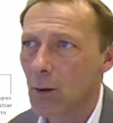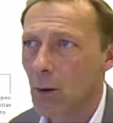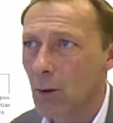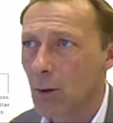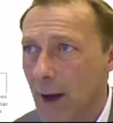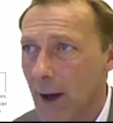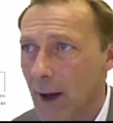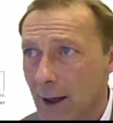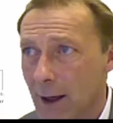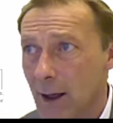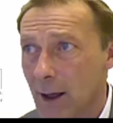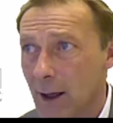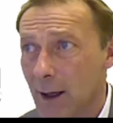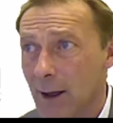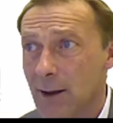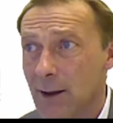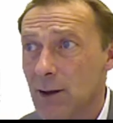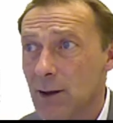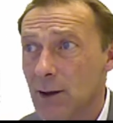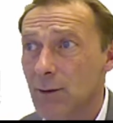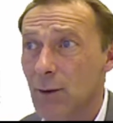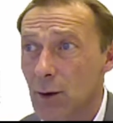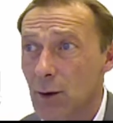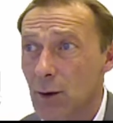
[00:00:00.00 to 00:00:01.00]
on
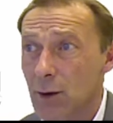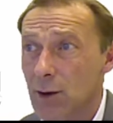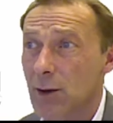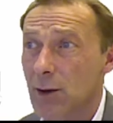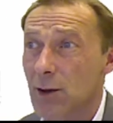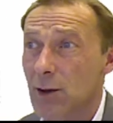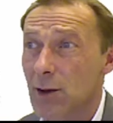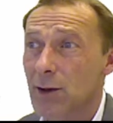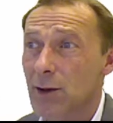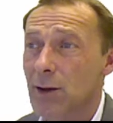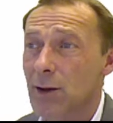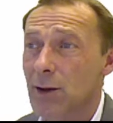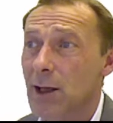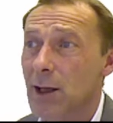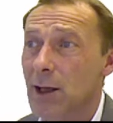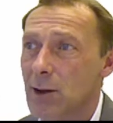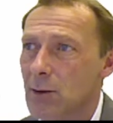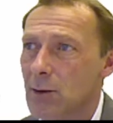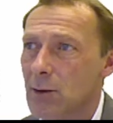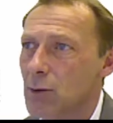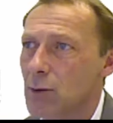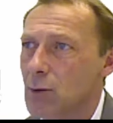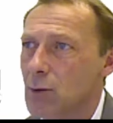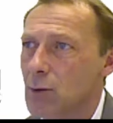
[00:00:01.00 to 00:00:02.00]
analytics versus
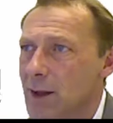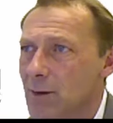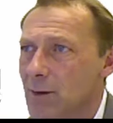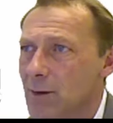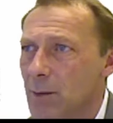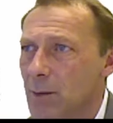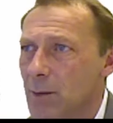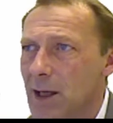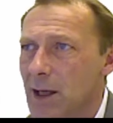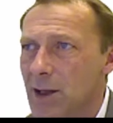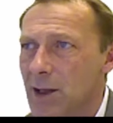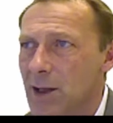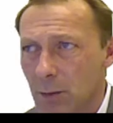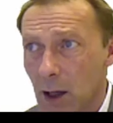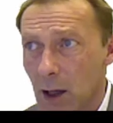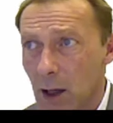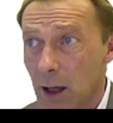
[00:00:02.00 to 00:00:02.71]
digital transformation,